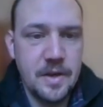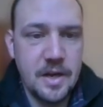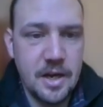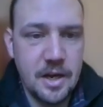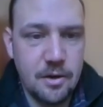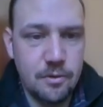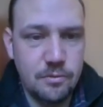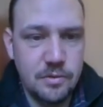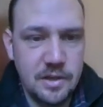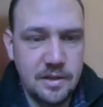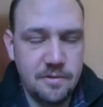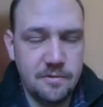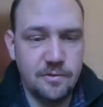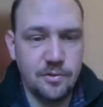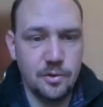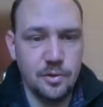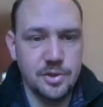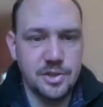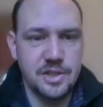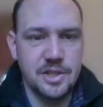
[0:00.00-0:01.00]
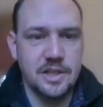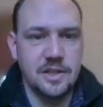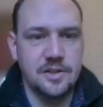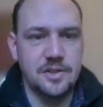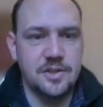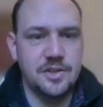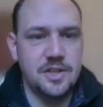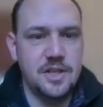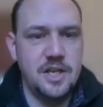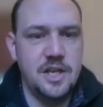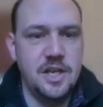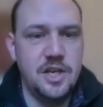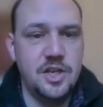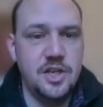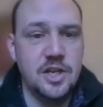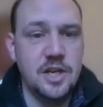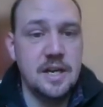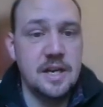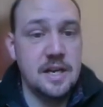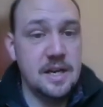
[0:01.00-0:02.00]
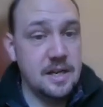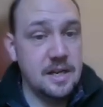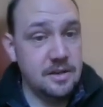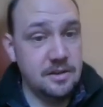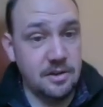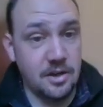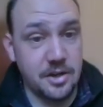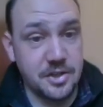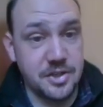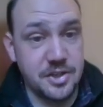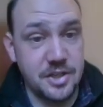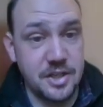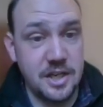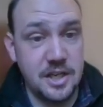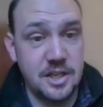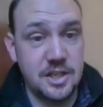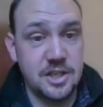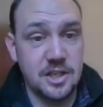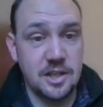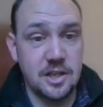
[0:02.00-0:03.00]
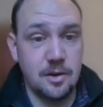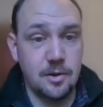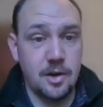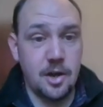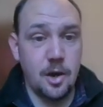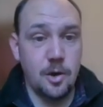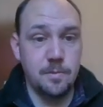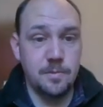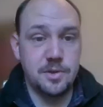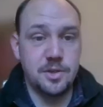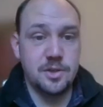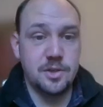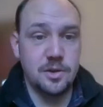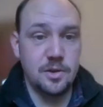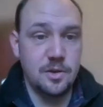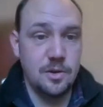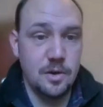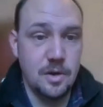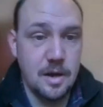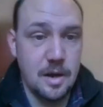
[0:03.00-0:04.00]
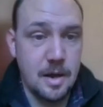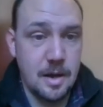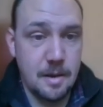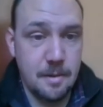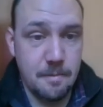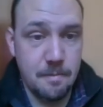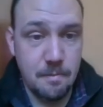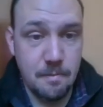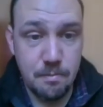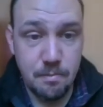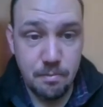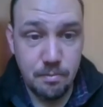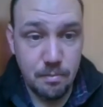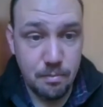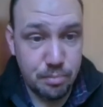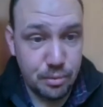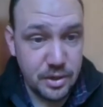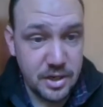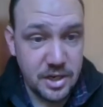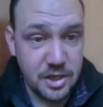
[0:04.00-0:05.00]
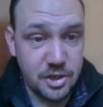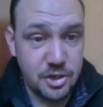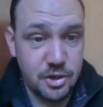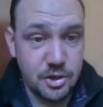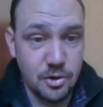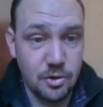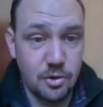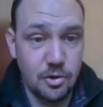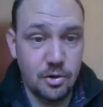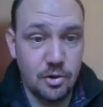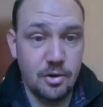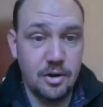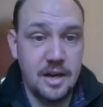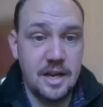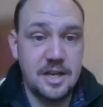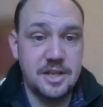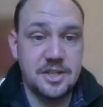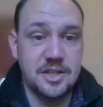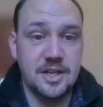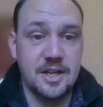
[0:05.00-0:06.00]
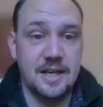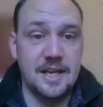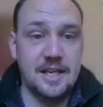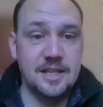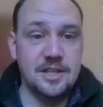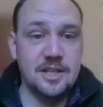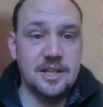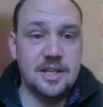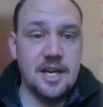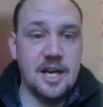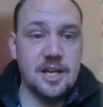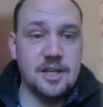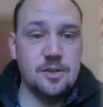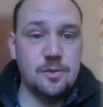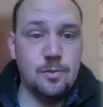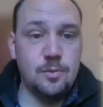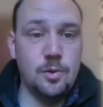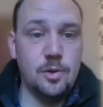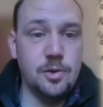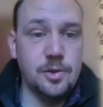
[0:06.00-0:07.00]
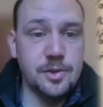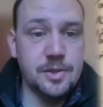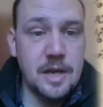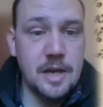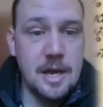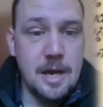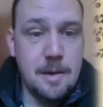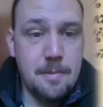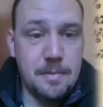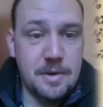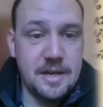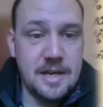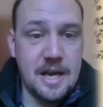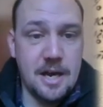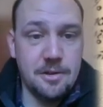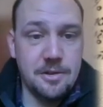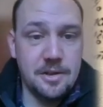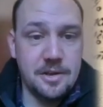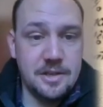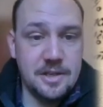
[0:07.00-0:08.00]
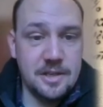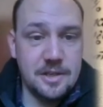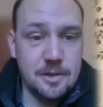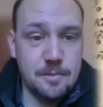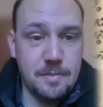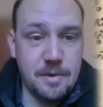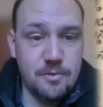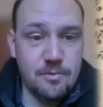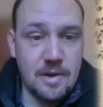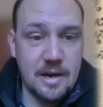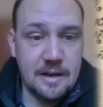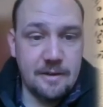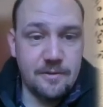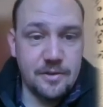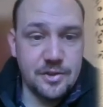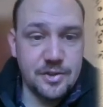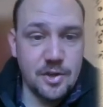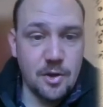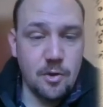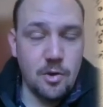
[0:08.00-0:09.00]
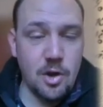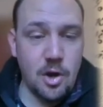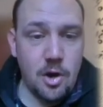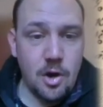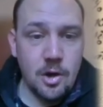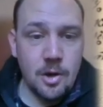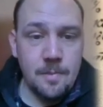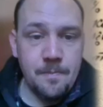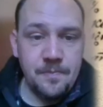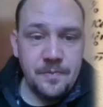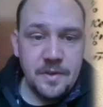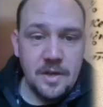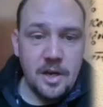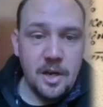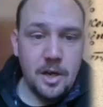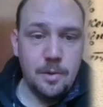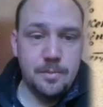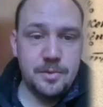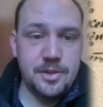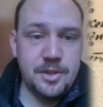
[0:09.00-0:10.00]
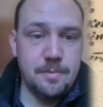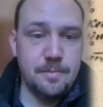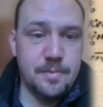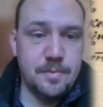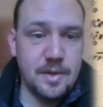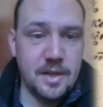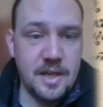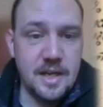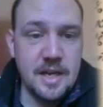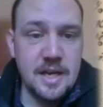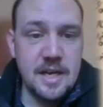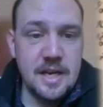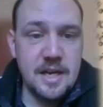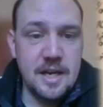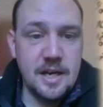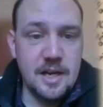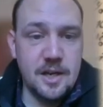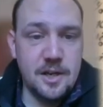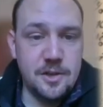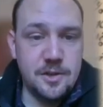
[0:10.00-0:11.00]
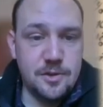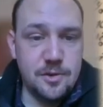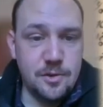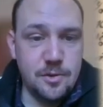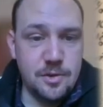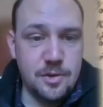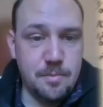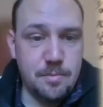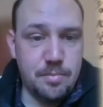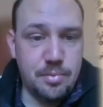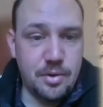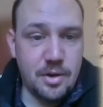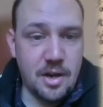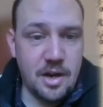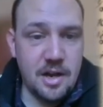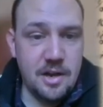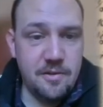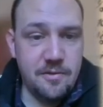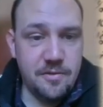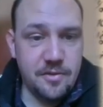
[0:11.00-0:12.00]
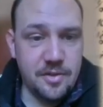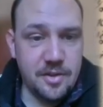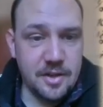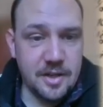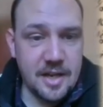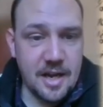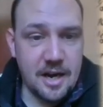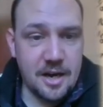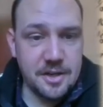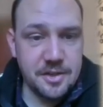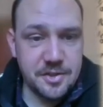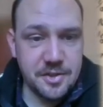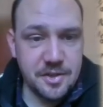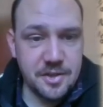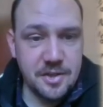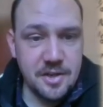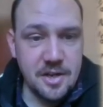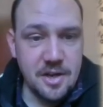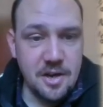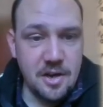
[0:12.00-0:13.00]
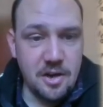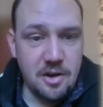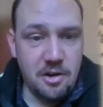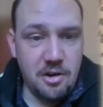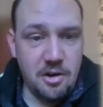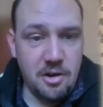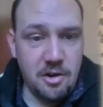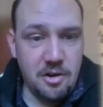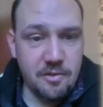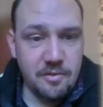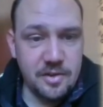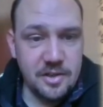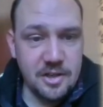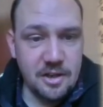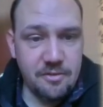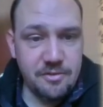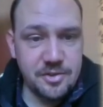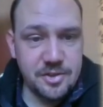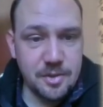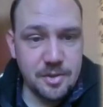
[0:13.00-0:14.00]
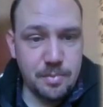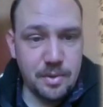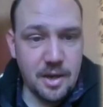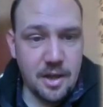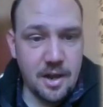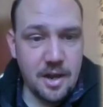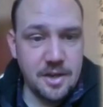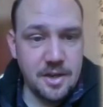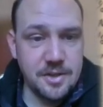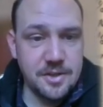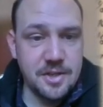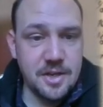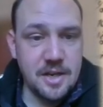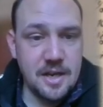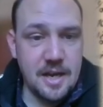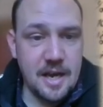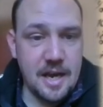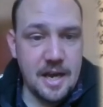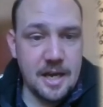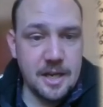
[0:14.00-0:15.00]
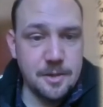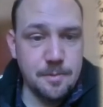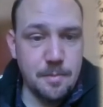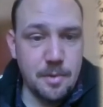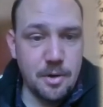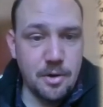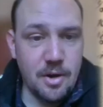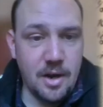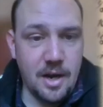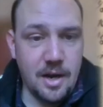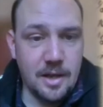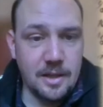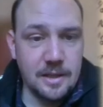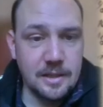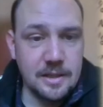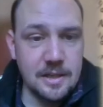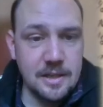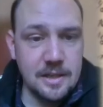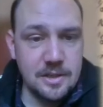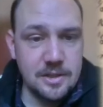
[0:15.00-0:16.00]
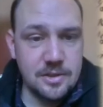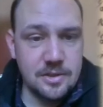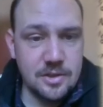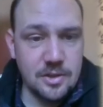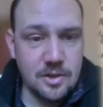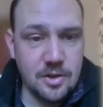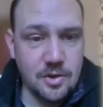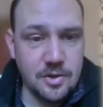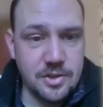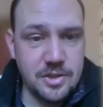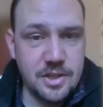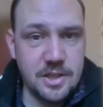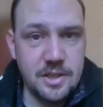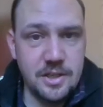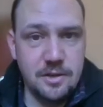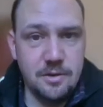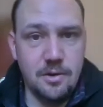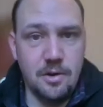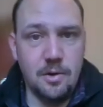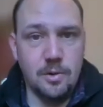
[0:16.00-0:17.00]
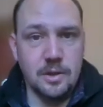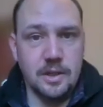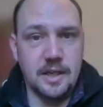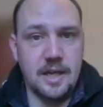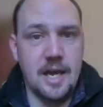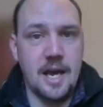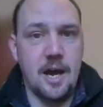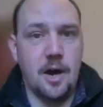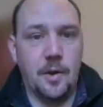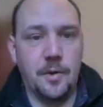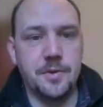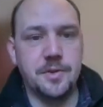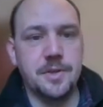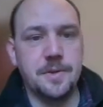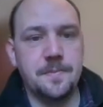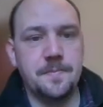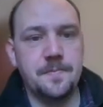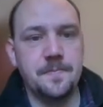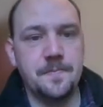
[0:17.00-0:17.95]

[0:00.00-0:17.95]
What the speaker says: reinforcing the siege. Not a siege that hoped to breach or escalate the castle walls, but now that it had been running for so long, hoped simply to deprive the garrison of enough supplies and morale to continue holding out.